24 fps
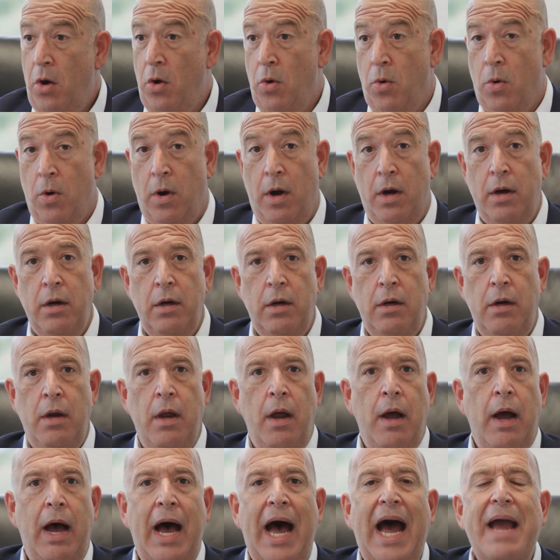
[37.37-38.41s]
Or,
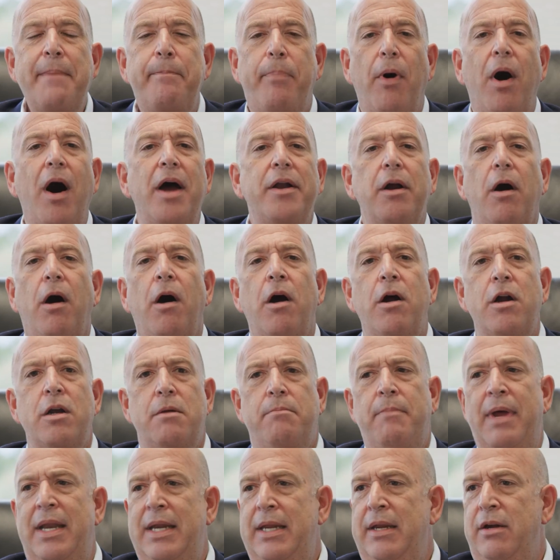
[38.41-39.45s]
I bought art
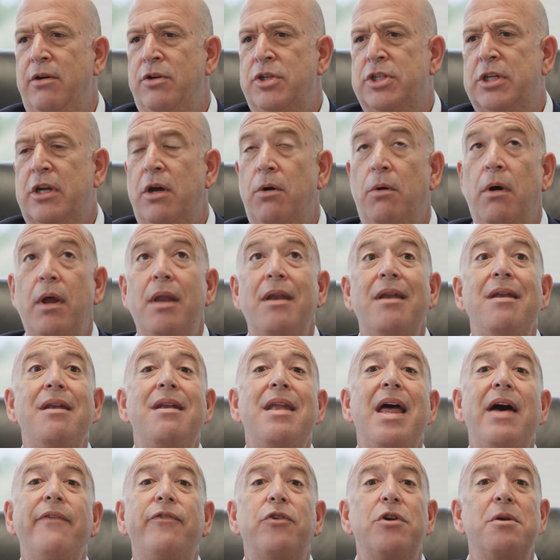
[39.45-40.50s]
many years ago.
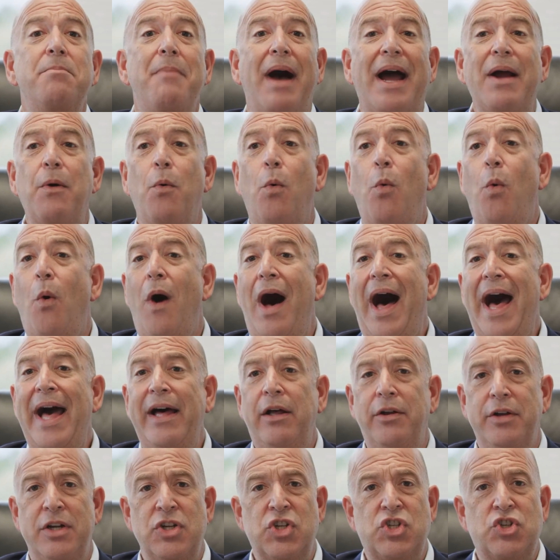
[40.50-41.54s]
Never in my
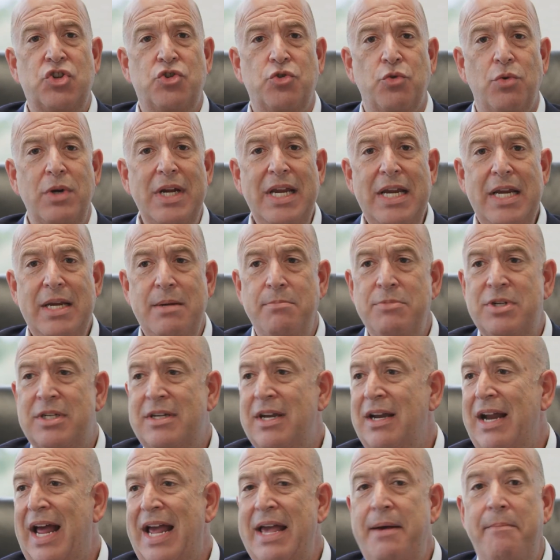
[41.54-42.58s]
wildest dreams did
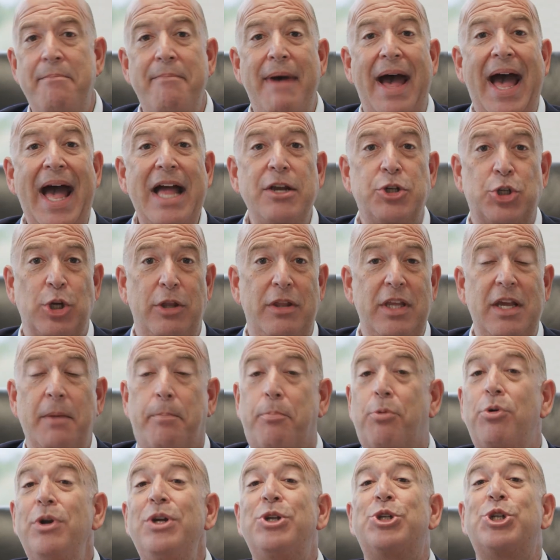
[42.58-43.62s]
I imagine the
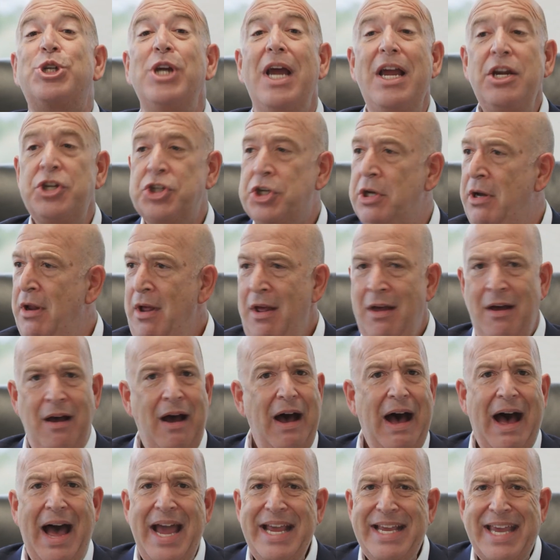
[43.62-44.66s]
appreciation.
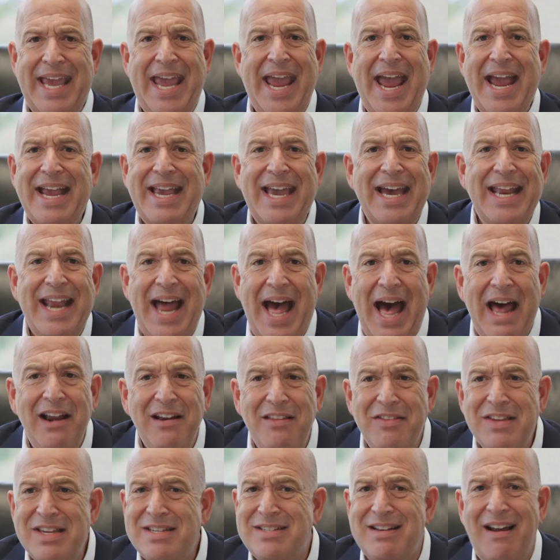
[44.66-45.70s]
I can't get out of
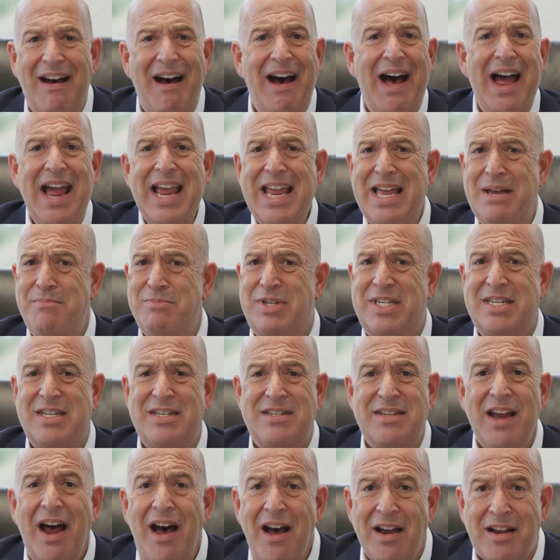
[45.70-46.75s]
this. I am
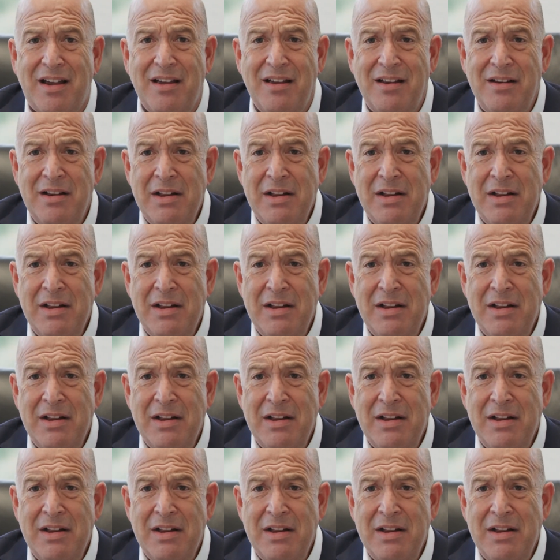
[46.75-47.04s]
stuck.